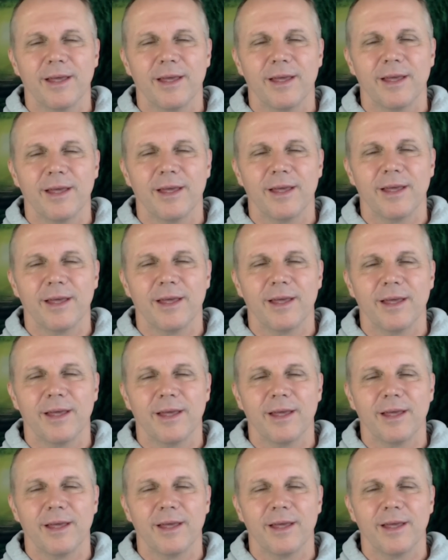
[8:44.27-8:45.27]
Reminders of
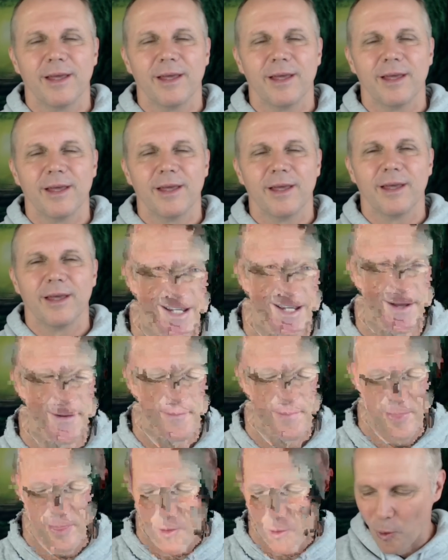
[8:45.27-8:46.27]
curiosity,
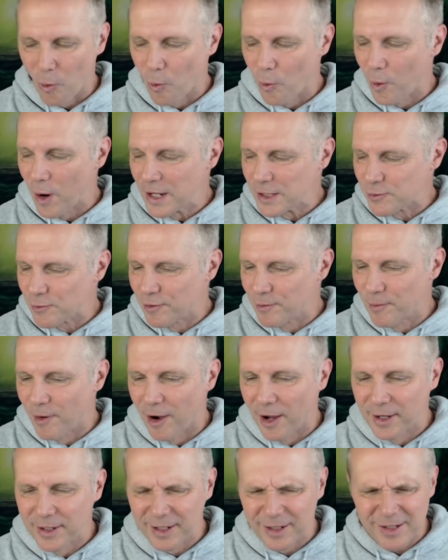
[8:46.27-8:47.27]
always
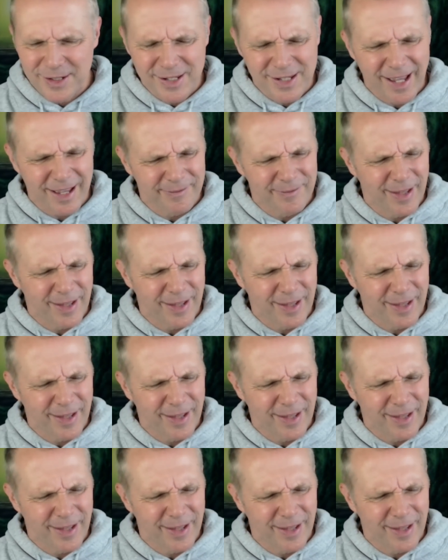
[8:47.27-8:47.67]
reminding us,